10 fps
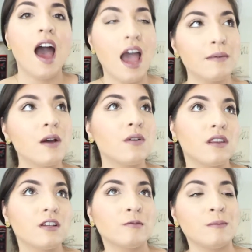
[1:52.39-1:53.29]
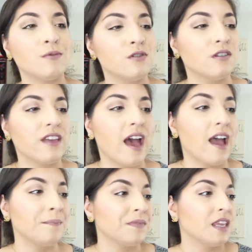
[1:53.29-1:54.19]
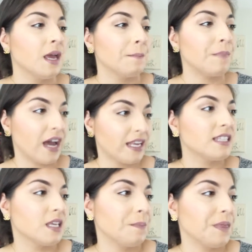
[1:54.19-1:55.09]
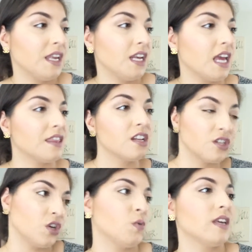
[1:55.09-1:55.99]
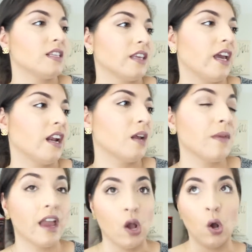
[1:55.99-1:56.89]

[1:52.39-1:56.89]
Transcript: I'm not one of those people that buy something and then 2 weeks later I'm like,